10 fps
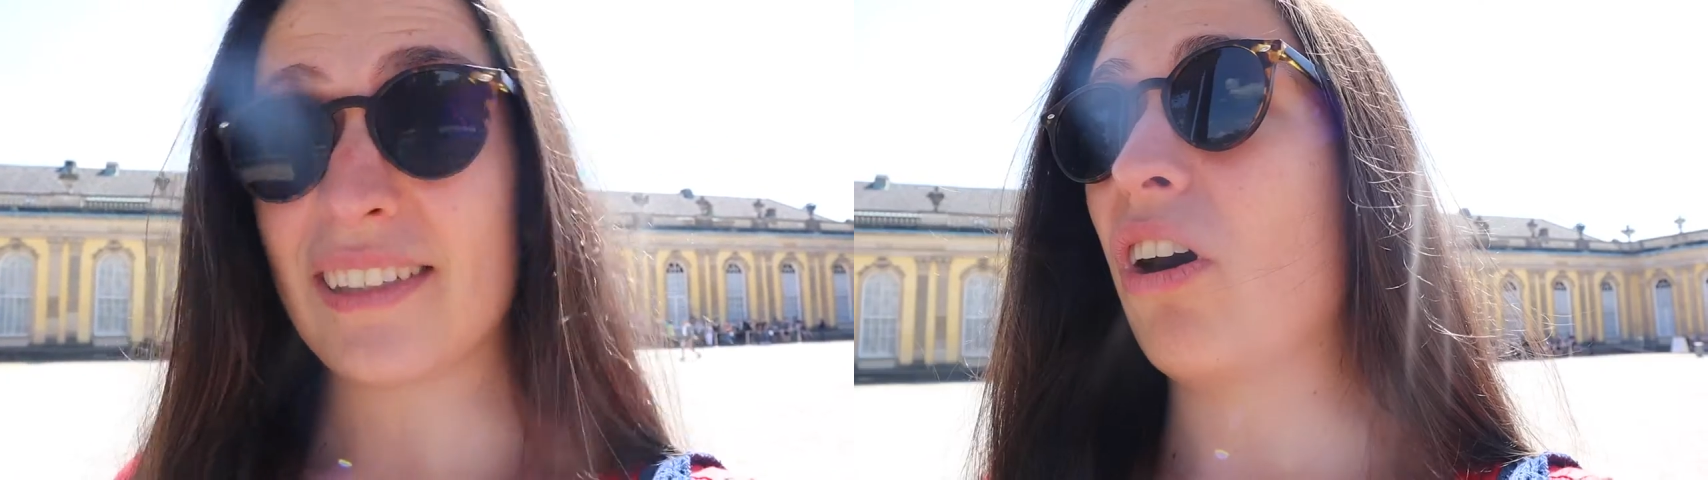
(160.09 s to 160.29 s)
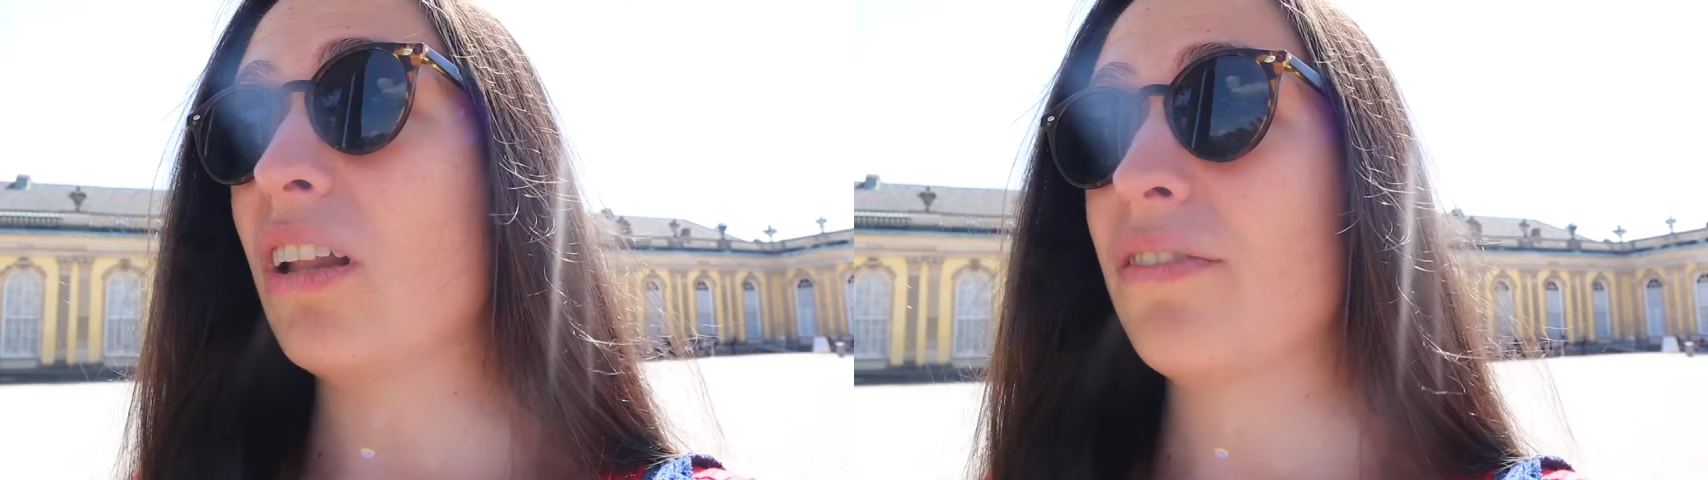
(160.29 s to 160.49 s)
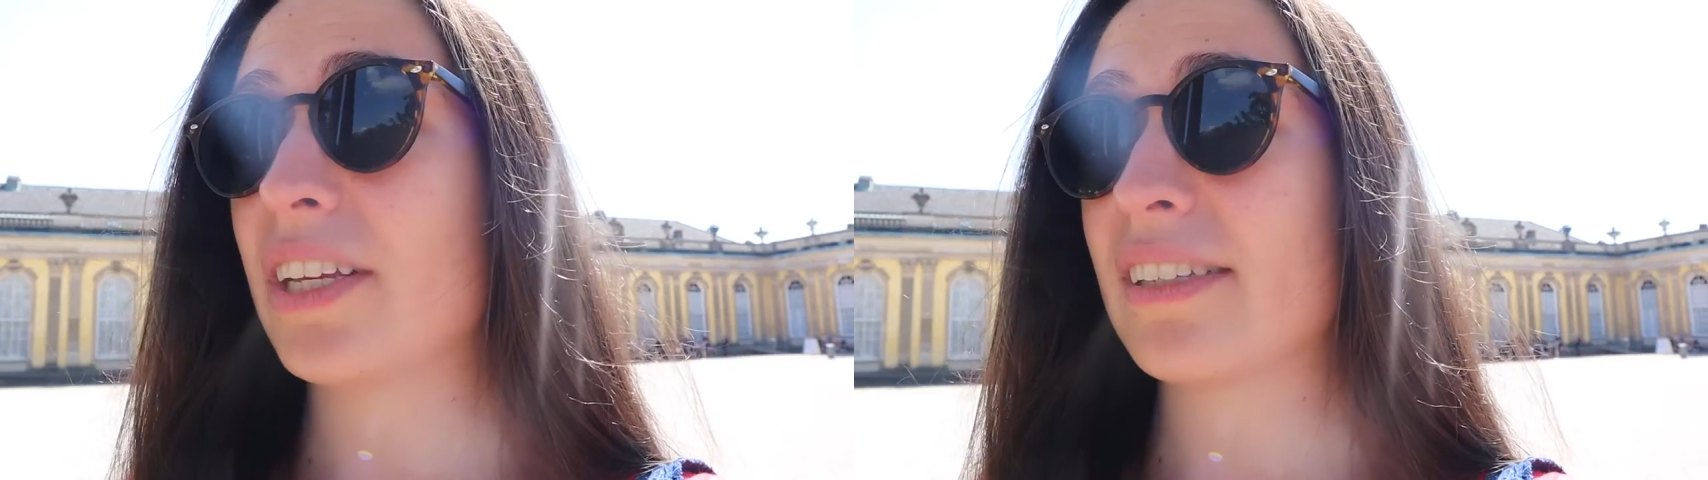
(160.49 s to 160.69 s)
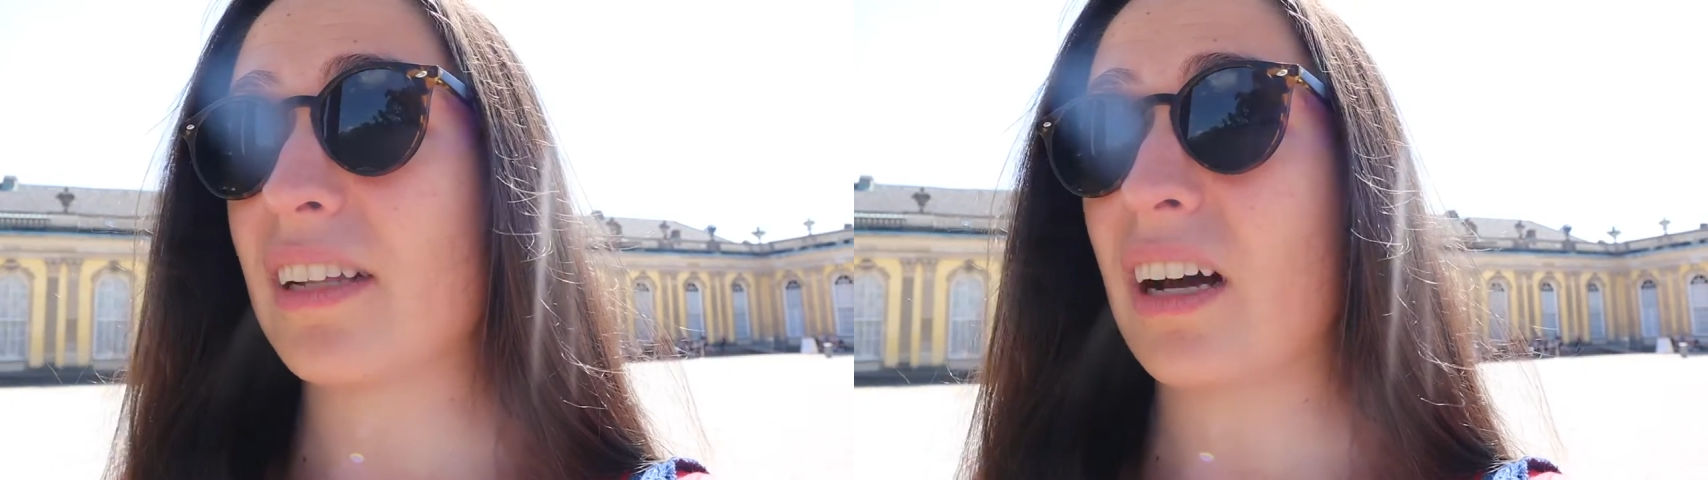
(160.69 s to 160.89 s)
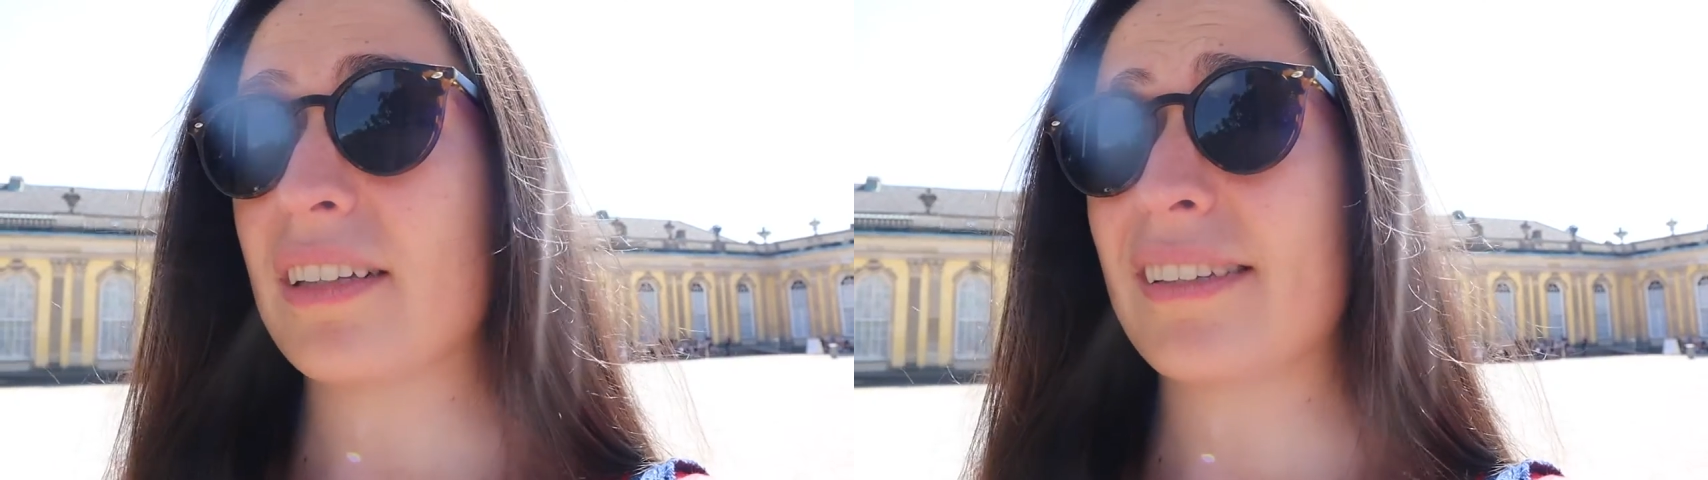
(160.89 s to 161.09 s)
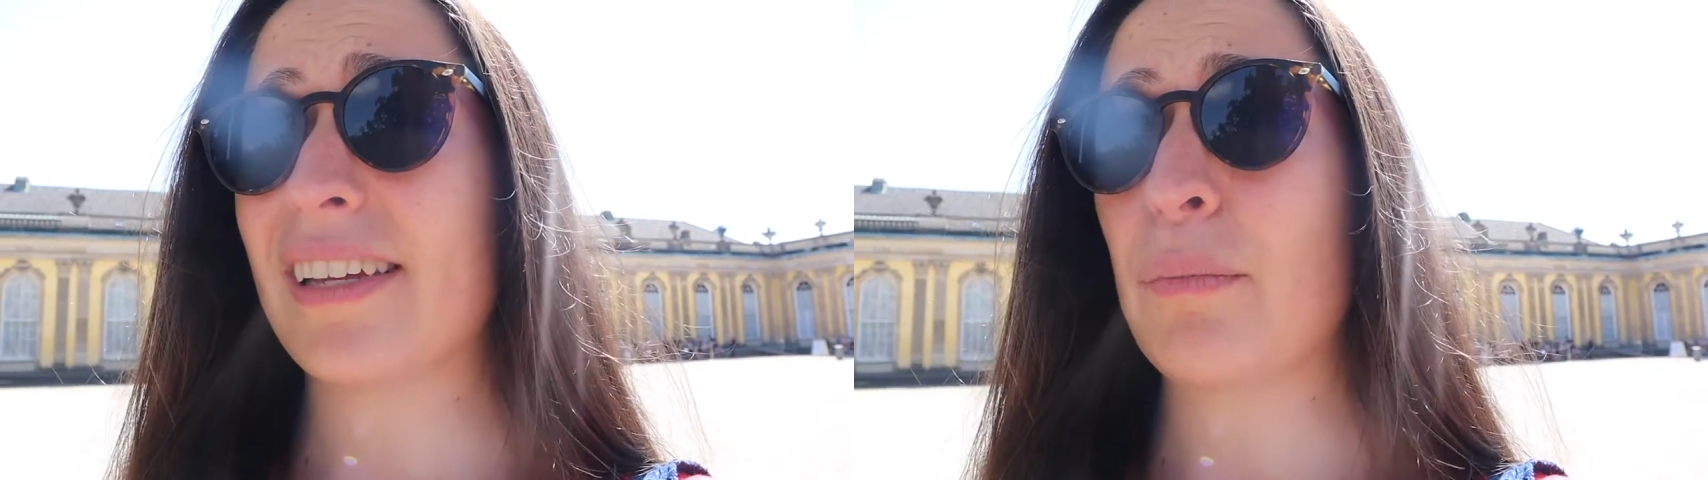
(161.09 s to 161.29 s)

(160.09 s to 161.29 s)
all of the slots